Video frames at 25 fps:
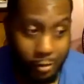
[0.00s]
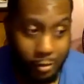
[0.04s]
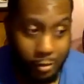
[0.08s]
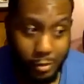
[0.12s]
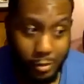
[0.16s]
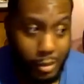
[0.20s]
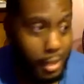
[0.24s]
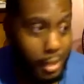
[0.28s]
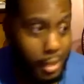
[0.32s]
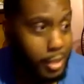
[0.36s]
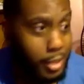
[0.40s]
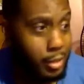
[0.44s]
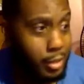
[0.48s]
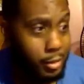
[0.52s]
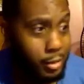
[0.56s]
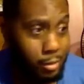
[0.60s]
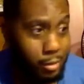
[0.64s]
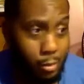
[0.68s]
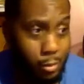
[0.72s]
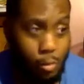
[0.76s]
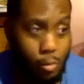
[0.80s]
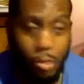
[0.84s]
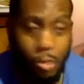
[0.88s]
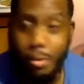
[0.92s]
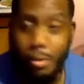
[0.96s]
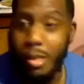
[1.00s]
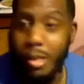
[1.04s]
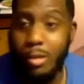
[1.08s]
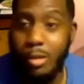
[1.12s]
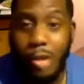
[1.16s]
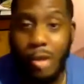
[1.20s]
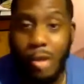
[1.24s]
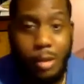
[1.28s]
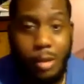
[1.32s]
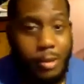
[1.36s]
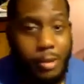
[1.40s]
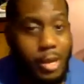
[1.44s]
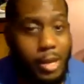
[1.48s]
yeah, when me
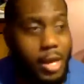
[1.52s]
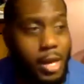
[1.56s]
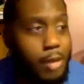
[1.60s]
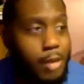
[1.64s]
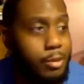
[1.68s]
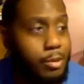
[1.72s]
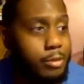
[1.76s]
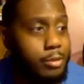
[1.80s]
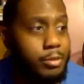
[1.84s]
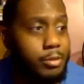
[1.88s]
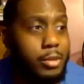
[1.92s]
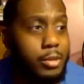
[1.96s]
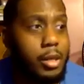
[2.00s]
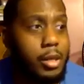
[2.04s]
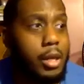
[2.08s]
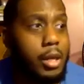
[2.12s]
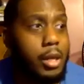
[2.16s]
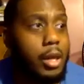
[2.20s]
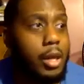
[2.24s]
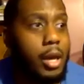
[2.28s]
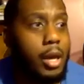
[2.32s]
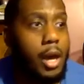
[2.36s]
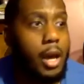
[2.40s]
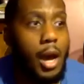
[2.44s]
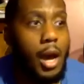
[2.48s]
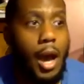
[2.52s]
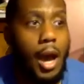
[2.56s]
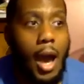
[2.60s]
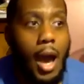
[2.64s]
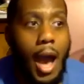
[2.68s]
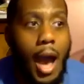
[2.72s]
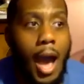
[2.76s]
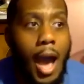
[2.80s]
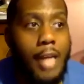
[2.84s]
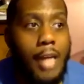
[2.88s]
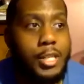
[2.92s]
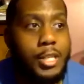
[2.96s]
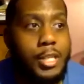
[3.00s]
drop an album,
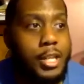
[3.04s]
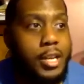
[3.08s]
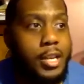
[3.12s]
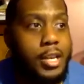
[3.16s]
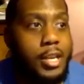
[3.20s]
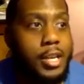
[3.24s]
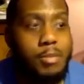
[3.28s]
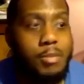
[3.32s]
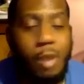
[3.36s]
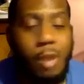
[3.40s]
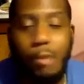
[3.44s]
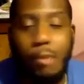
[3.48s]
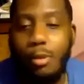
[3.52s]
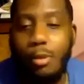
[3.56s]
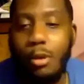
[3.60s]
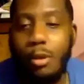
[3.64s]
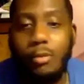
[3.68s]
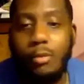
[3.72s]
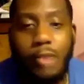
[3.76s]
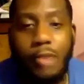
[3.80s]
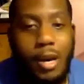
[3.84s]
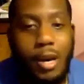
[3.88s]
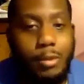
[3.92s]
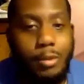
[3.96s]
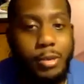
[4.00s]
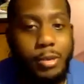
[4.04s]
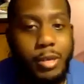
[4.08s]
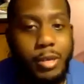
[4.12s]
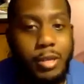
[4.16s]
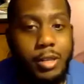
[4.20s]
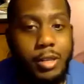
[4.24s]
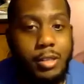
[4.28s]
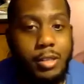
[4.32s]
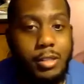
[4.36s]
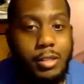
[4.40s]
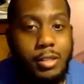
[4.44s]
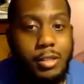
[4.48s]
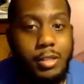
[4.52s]
I changed my profile pic
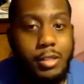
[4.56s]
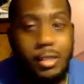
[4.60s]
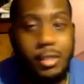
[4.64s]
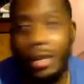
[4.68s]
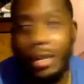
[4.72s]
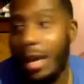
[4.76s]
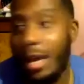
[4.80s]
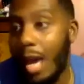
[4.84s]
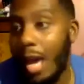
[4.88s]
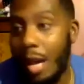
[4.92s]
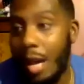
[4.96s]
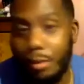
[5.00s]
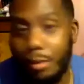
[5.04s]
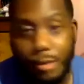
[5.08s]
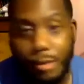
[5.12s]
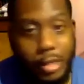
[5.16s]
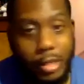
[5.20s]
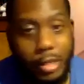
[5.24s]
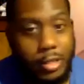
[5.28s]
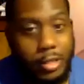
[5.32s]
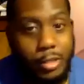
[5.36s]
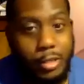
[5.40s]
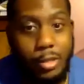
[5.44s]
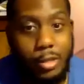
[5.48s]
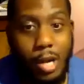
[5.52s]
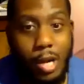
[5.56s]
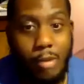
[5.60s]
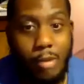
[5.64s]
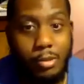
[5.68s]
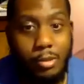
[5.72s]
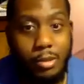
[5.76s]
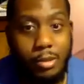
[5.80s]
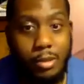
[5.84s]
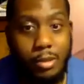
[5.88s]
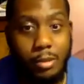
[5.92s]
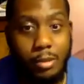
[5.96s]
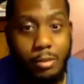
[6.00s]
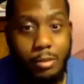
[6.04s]
to the album that he
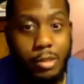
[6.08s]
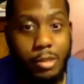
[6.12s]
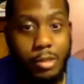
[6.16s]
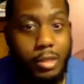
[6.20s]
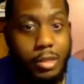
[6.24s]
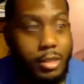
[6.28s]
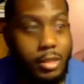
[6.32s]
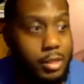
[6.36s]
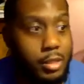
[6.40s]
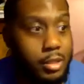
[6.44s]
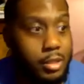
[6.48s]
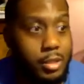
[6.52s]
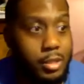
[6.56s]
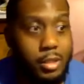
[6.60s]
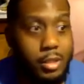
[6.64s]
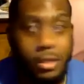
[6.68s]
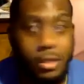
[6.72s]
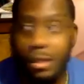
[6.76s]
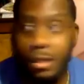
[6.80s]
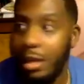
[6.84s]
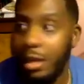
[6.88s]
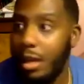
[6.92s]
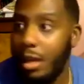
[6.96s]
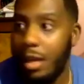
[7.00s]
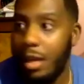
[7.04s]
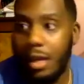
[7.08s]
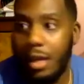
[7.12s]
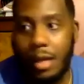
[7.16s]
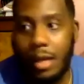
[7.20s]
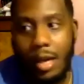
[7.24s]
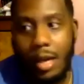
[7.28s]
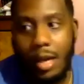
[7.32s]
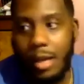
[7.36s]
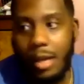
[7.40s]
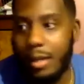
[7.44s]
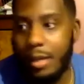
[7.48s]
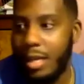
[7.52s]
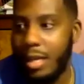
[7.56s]
dropping because
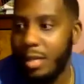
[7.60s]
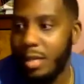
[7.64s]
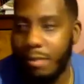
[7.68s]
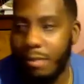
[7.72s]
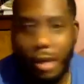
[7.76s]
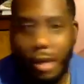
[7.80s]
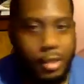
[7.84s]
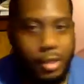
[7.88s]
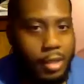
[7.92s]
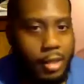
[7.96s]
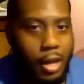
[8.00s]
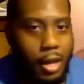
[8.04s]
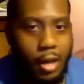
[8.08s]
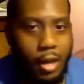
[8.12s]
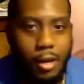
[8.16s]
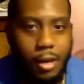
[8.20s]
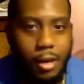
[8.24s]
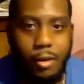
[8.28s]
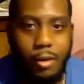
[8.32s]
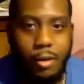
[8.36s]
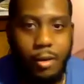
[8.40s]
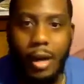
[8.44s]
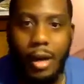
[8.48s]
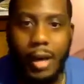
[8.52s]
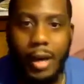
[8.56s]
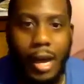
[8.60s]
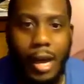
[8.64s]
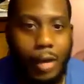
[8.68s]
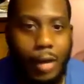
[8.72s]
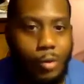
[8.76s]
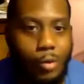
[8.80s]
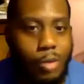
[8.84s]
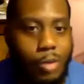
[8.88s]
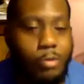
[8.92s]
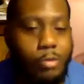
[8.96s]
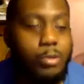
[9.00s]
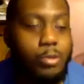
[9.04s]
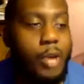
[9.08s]
that's my dog. I gotta
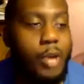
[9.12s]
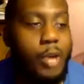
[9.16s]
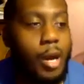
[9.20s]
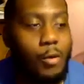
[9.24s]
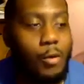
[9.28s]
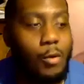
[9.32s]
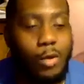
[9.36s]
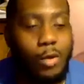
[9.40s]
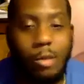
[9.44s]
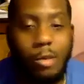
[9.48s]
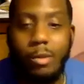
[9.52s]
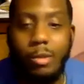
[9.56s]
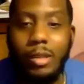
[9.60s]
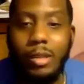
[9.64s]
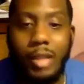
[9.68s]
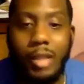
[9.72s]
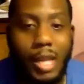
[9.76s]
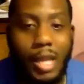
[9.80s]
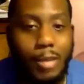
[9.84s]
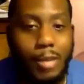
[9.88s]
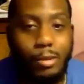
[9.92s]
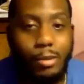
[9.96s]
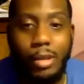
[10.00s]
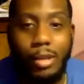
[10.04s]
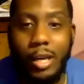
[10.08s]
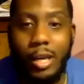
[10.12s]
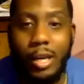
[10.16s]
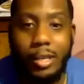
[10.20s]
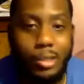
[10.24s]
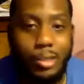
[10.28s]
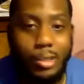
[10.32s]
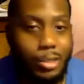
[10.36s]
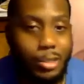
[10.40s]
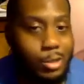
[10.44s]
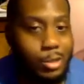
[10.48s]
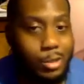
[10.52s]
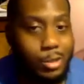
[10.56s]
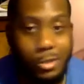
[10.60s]
rep it. You gotta rep the label like
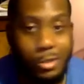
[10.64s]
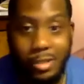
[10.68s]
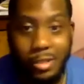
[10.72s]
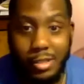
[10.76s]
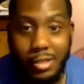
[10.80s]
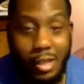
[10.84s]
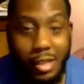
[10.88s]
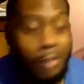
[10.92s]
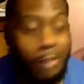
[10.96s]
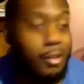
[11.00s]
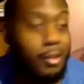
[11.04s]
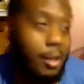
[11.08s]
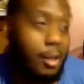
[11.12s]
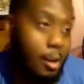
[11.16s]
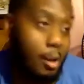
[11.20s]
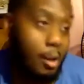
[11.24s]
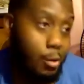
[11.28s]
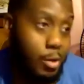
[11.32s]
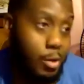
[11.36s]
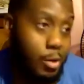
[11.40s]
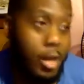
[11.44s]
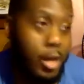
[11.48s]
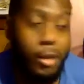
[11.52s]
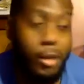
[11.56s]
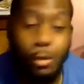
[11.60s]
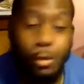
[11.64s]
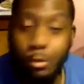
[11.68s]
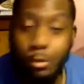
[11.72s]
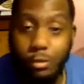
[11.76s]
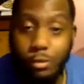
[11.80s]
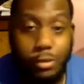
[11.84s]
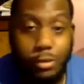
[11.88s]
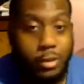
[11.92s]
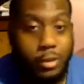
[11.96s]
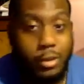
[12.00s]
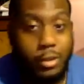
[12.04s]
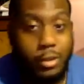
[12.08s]
it's yours. And I was like, oh yeah, I do for real.